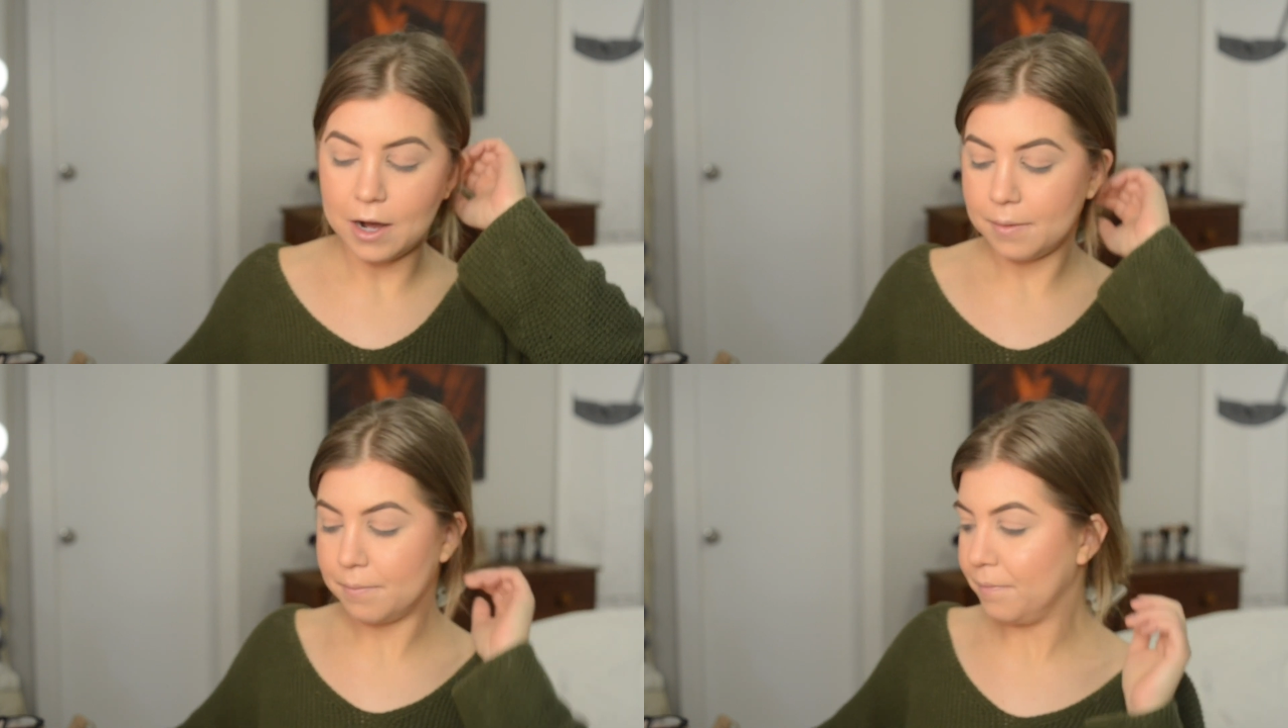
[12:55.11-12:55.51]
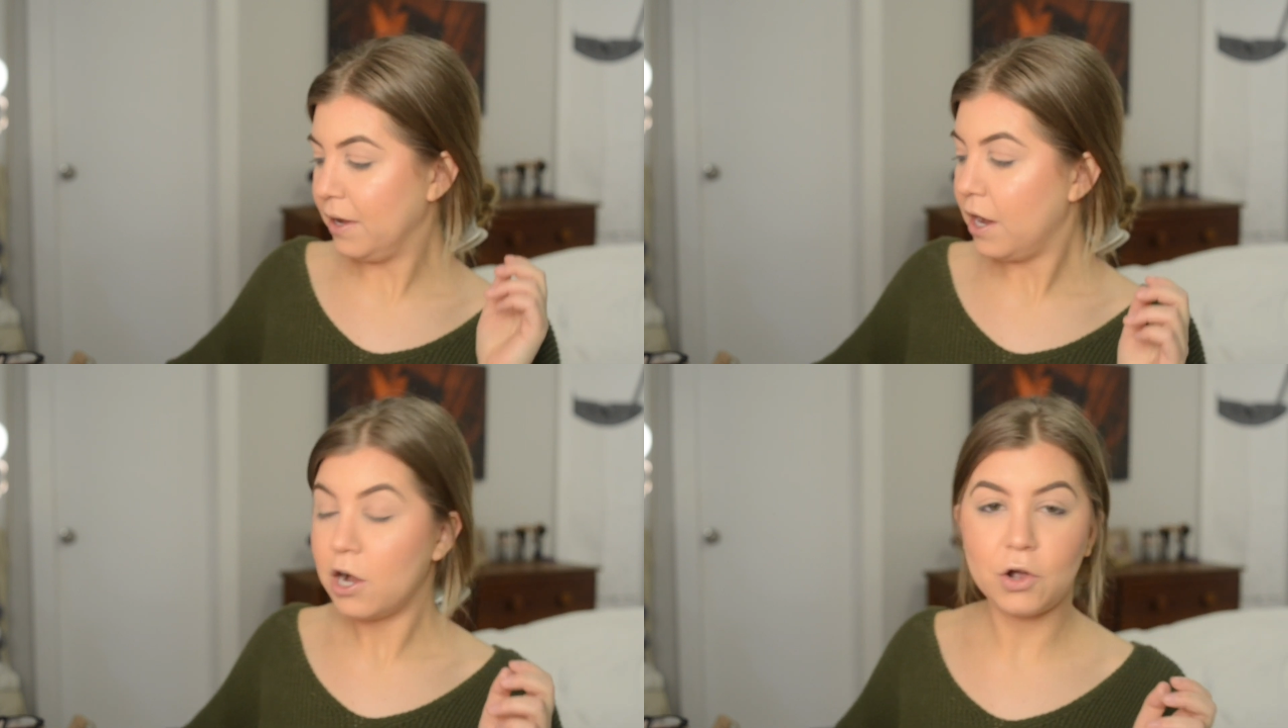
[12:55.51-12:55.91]

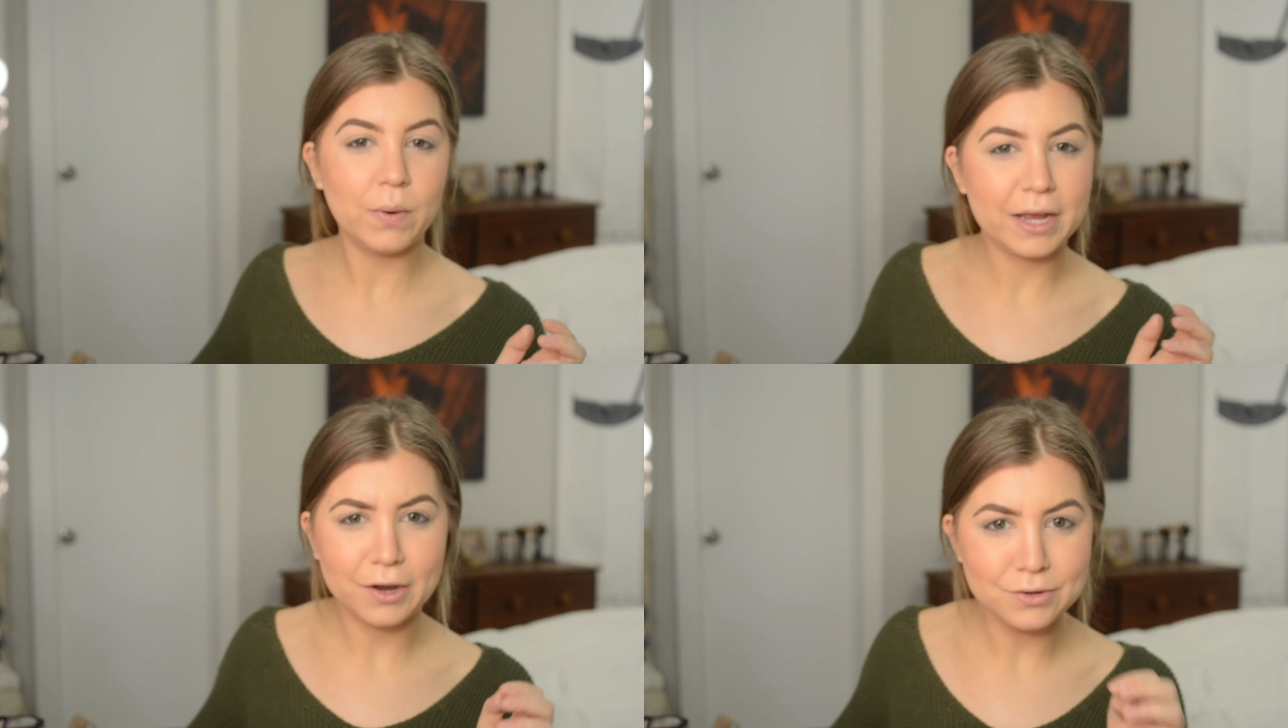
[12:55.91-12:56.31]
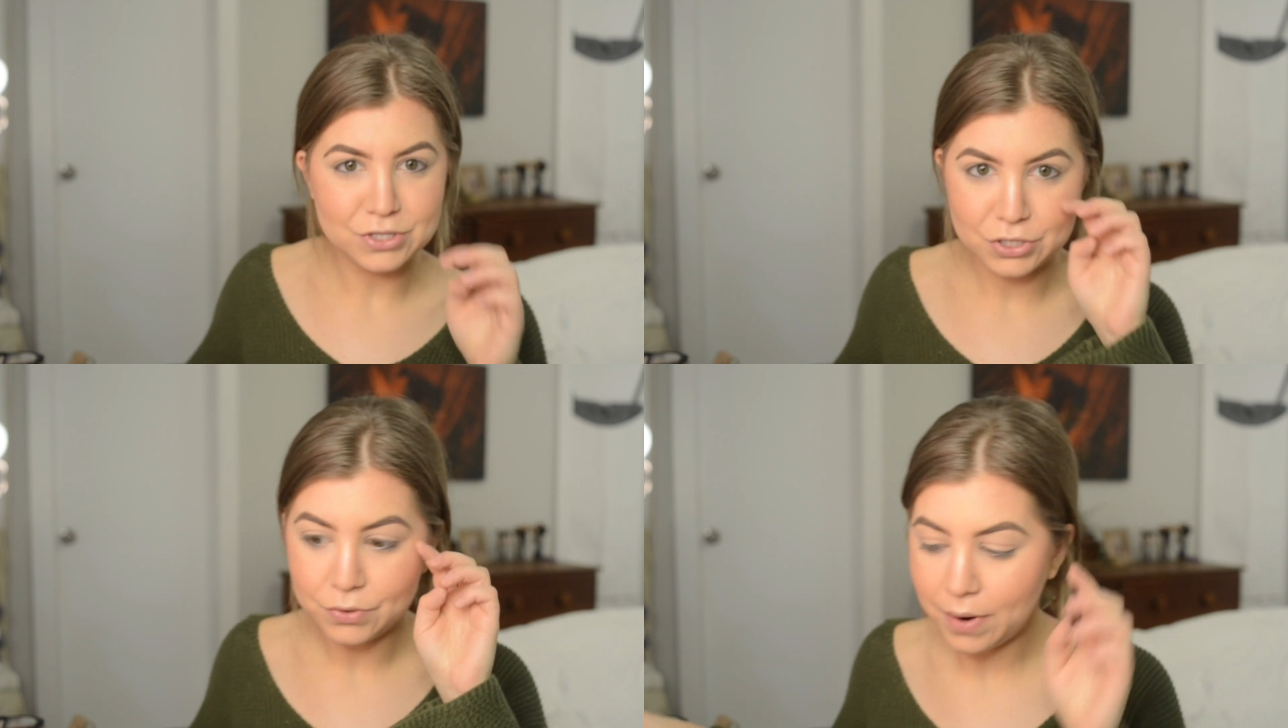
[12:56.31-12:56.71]
a quick
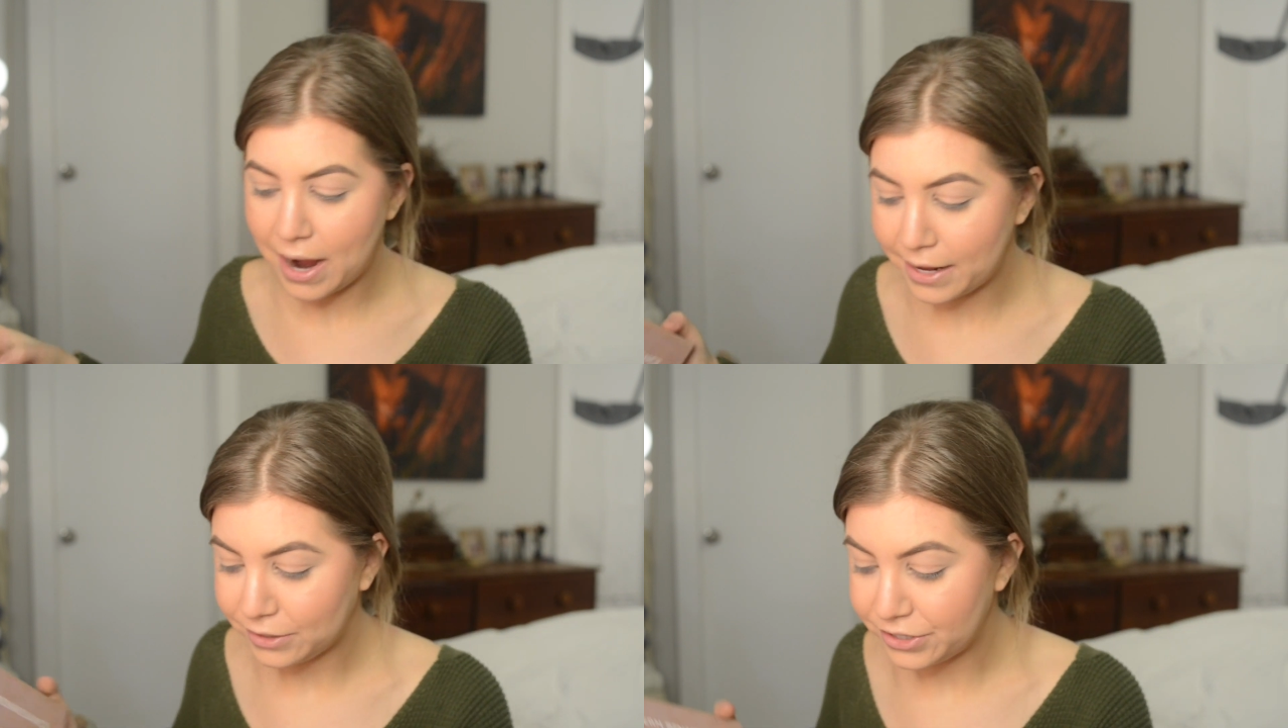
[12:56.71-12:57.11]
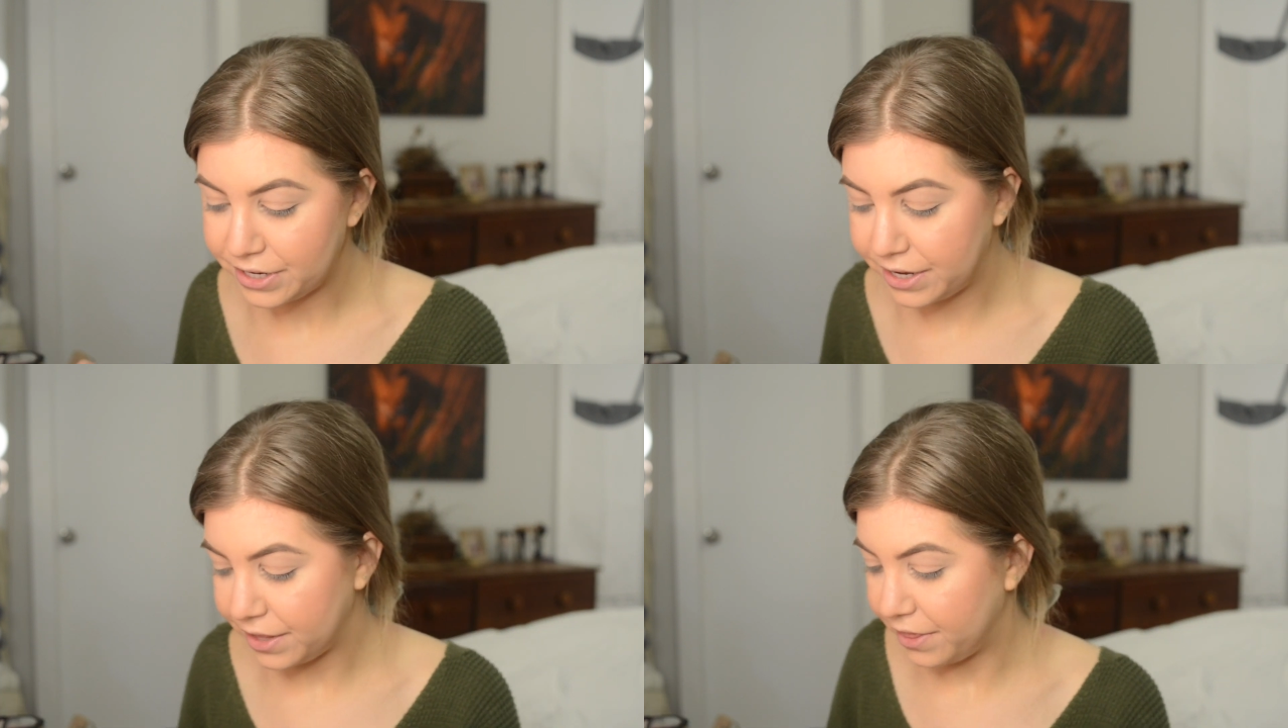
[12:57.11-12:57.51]
go-to eye
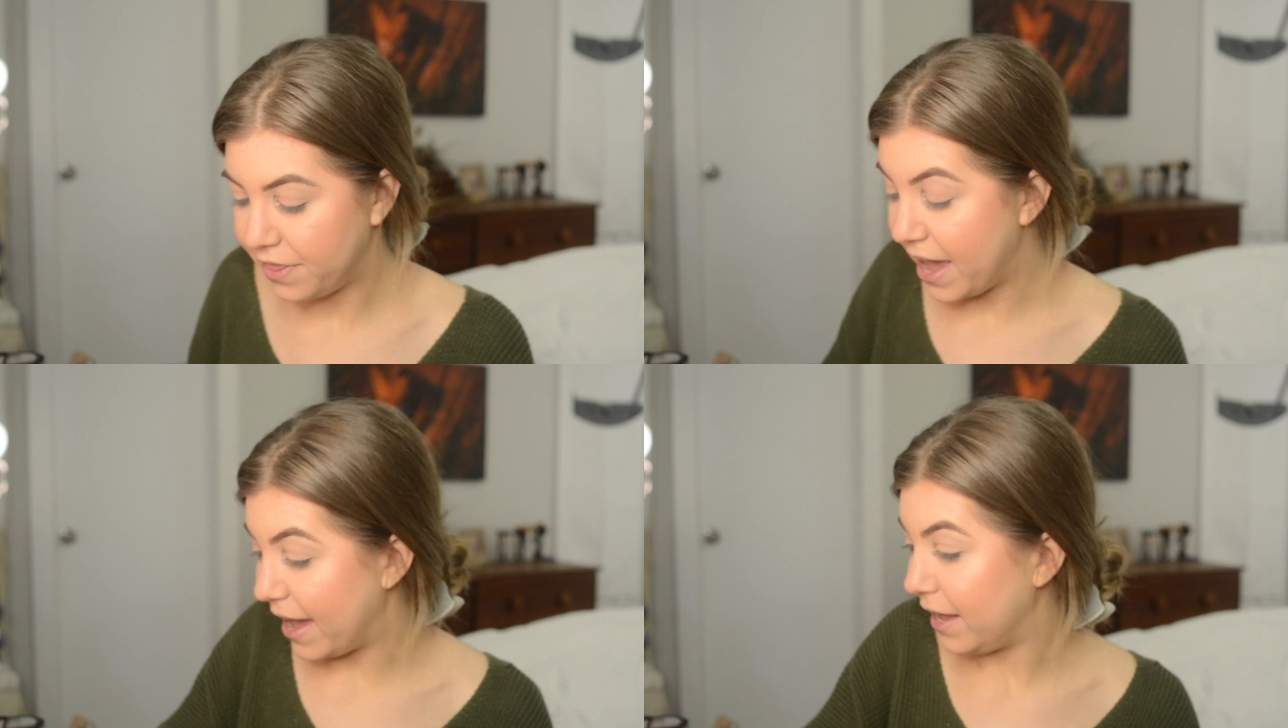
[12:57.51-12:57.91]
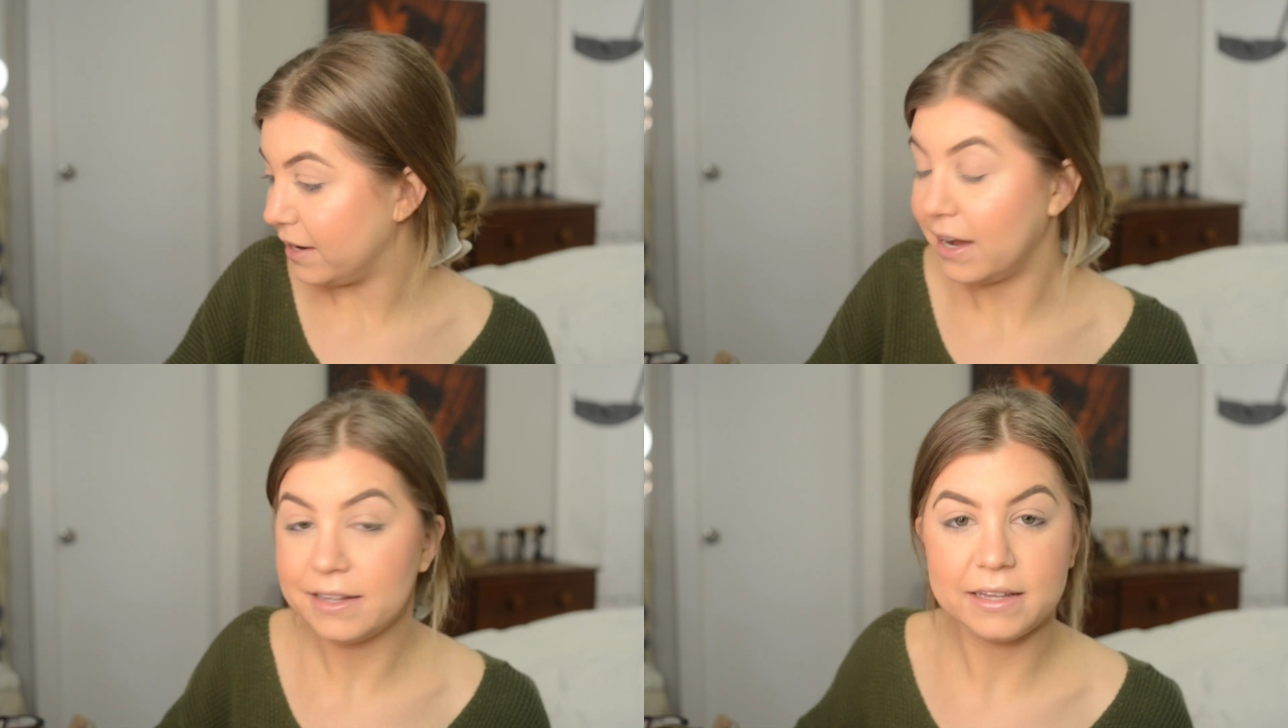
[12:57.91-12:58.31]
look
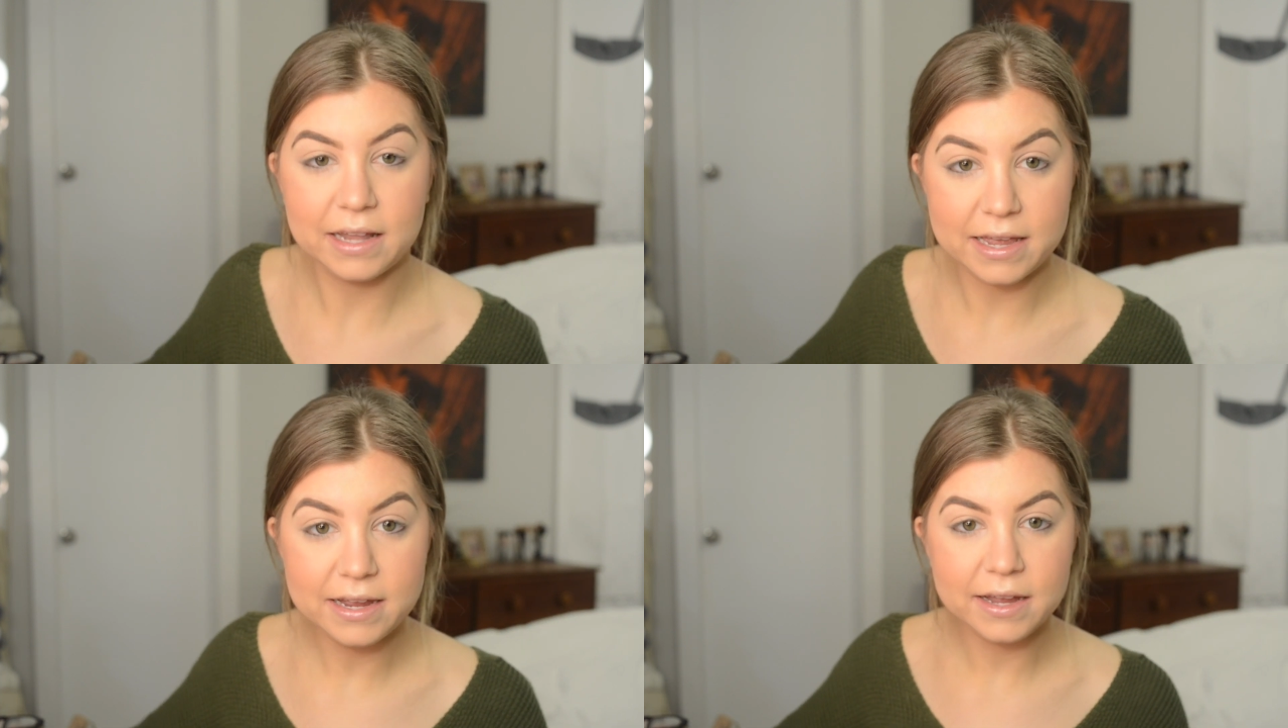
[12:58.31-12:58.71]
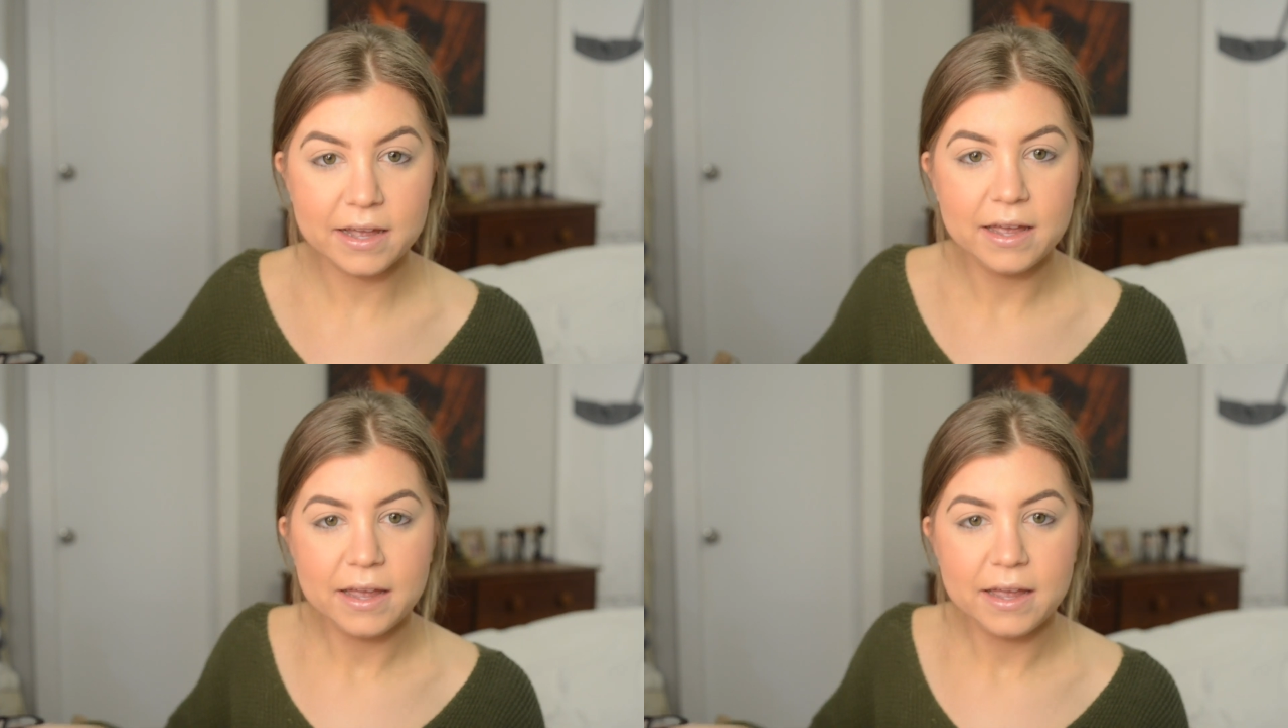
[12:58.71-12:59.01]
that I like.